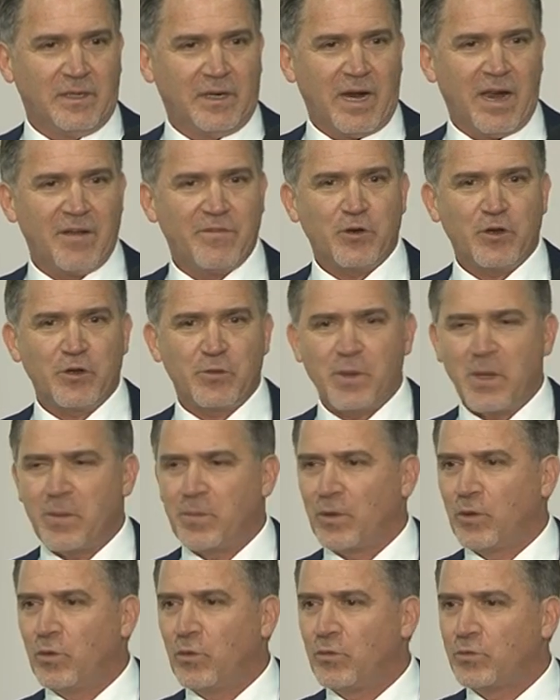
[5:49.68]
I've heard
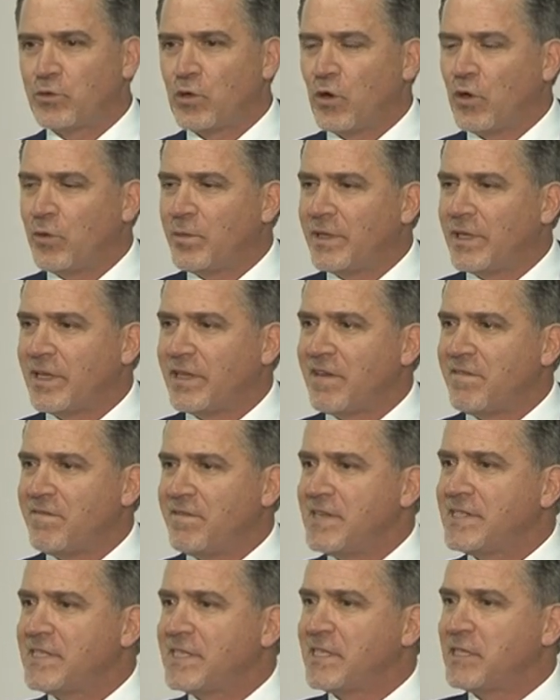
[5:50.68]
people who told me that they
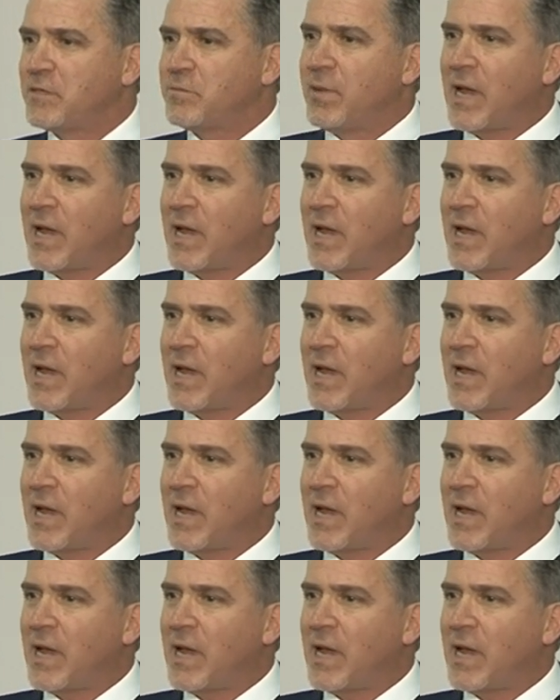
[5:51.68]
visited